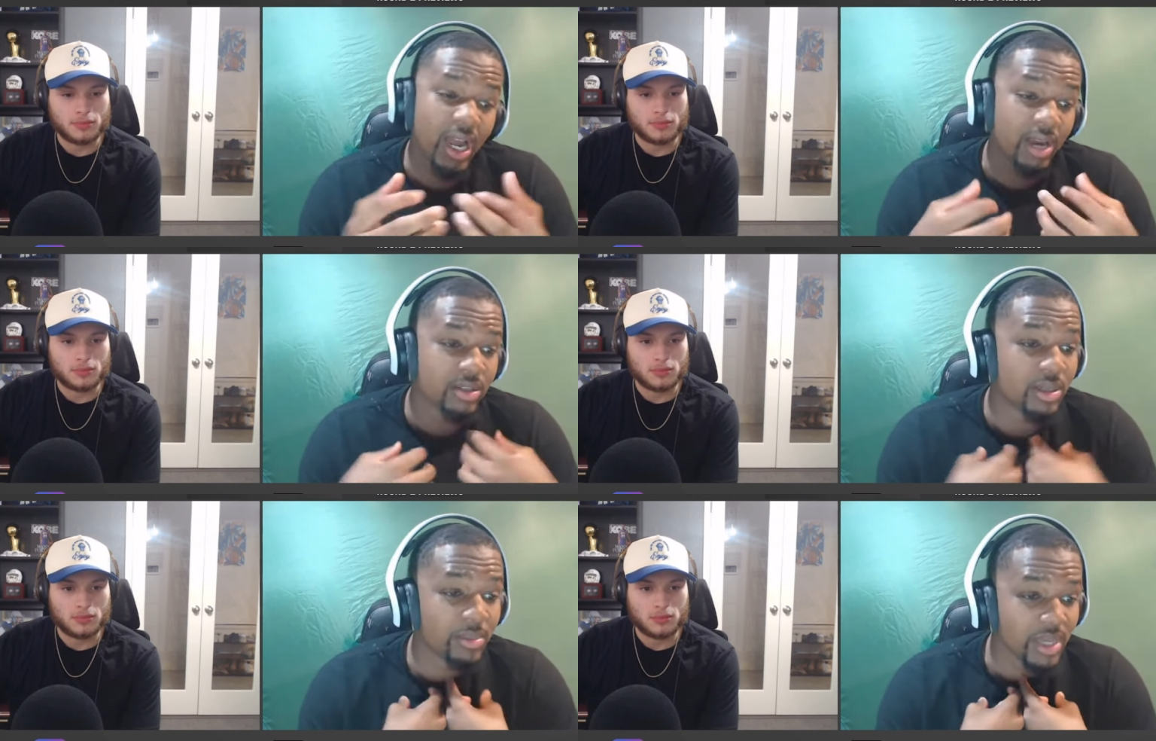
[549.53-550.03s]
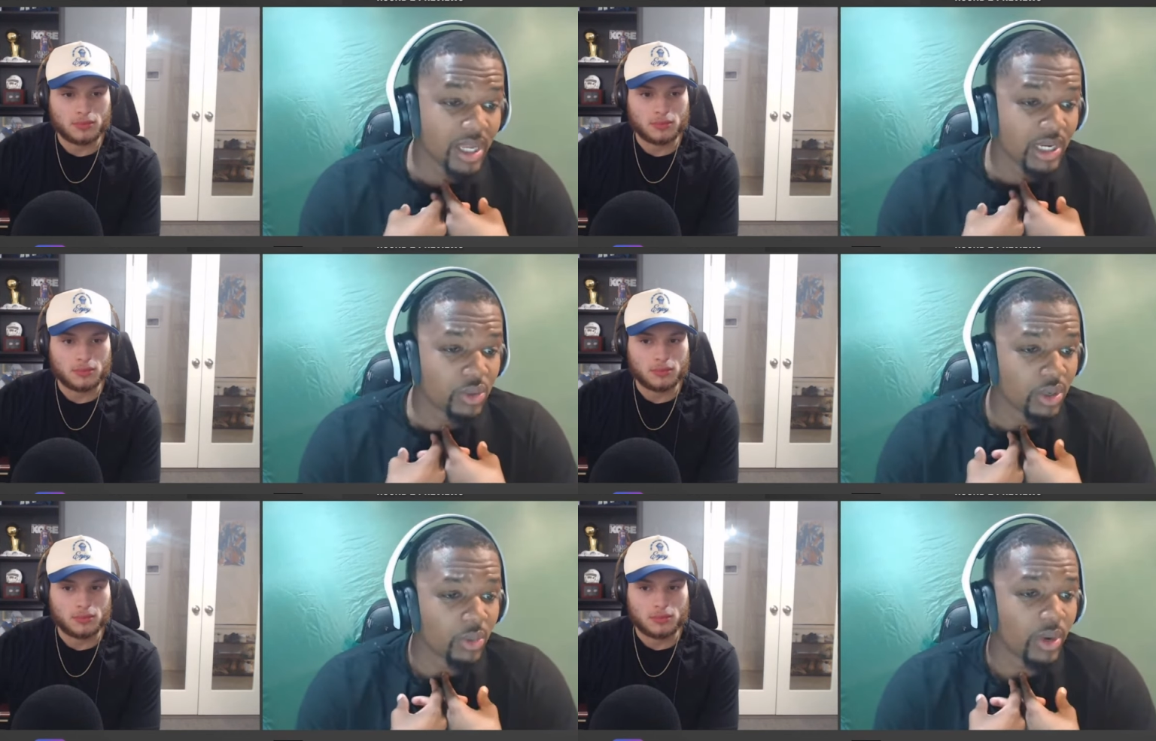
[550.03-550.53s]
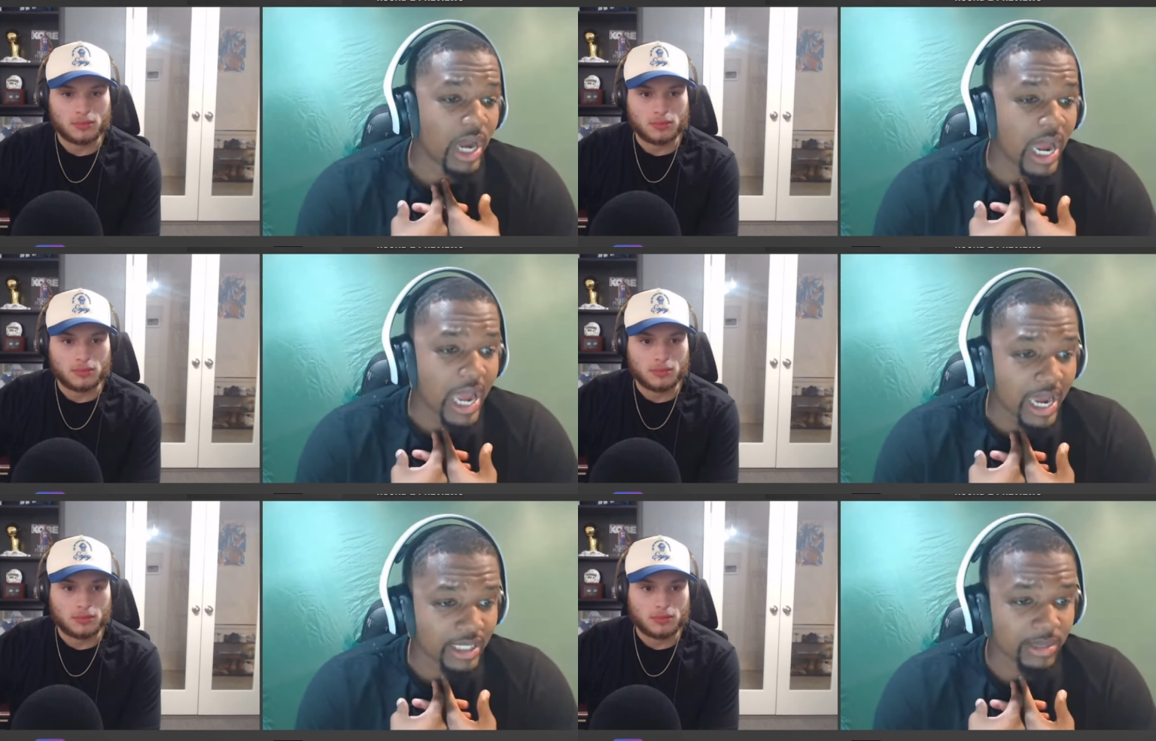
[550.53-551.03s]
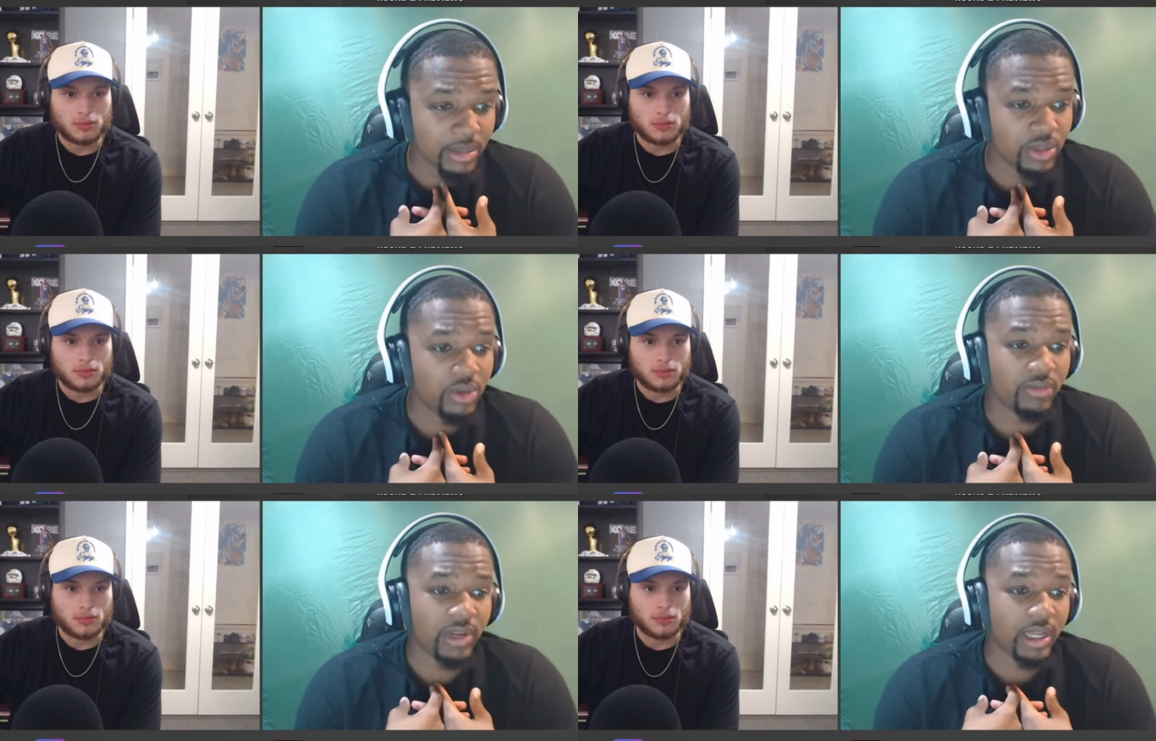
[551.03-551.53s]
Speaker 1: uh, to me, doing what I asked him to
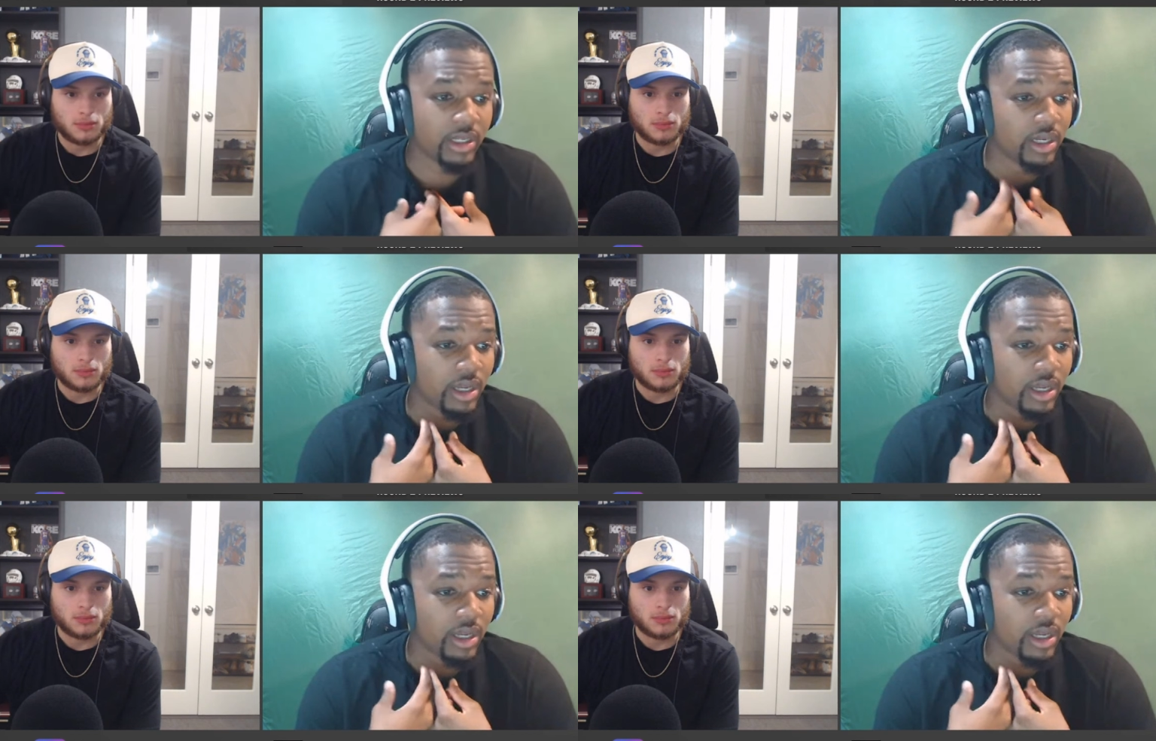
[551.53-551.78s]
do of like, look,